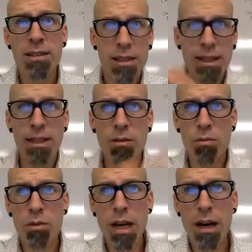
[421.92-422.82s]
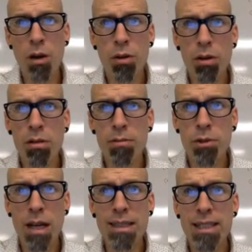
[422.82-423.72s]
the kid got older,
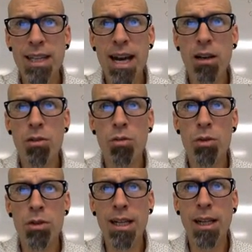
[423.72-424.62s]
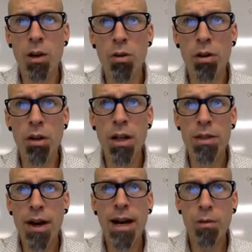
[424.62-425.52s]
so as that child was getting older,
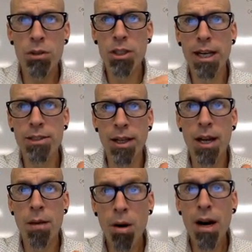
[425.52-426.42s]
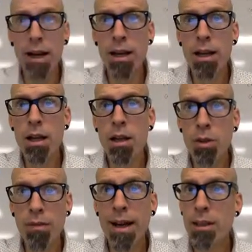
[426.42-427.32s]
the height was changing. But
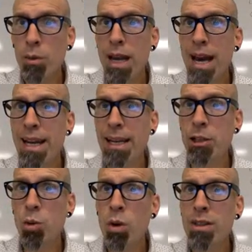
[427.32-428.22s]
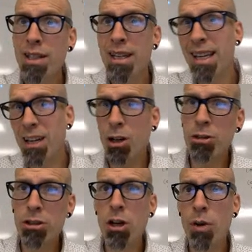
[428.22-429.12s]
the fact that we had a 20 or
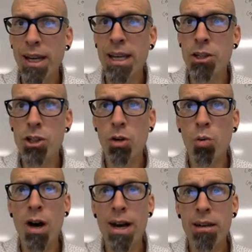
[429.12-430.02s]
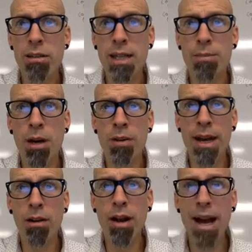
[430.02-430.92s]
so inch y-intercept on
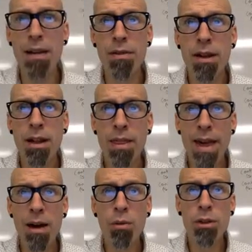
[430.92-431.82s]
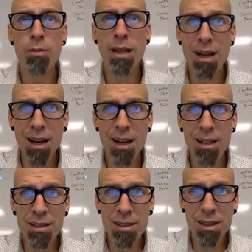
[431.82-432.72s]
that graph, that was
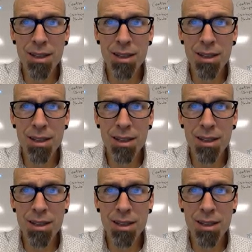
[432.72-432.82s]
because